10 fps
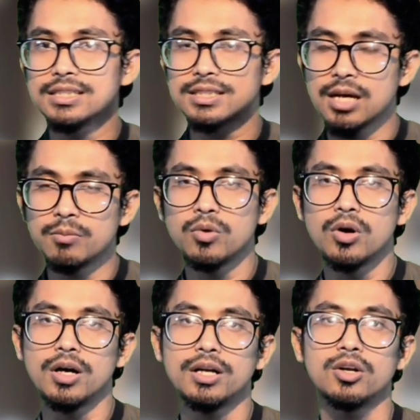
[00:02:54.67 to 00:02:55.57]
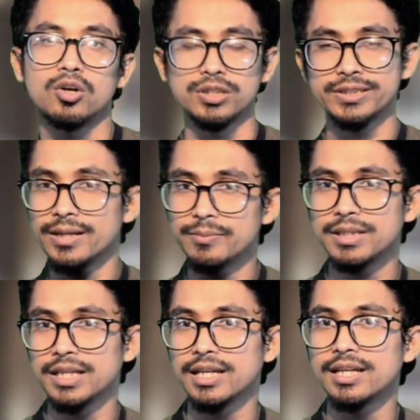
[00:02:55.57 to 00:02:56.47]
someone or
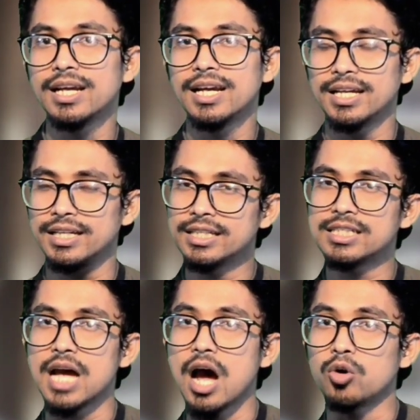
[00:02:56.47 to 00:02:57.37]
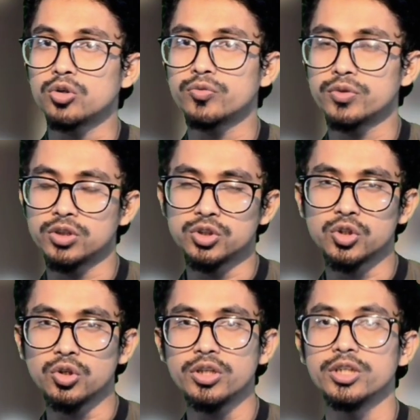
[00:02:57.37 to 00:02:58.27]
something gets out of
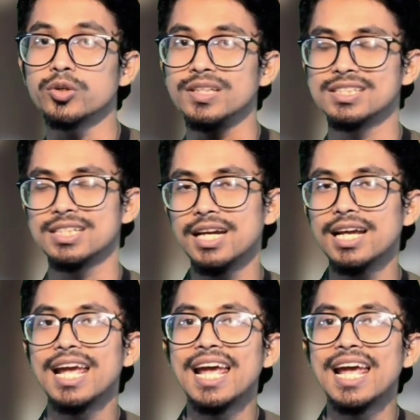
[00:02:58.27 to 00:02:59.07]
control, you can say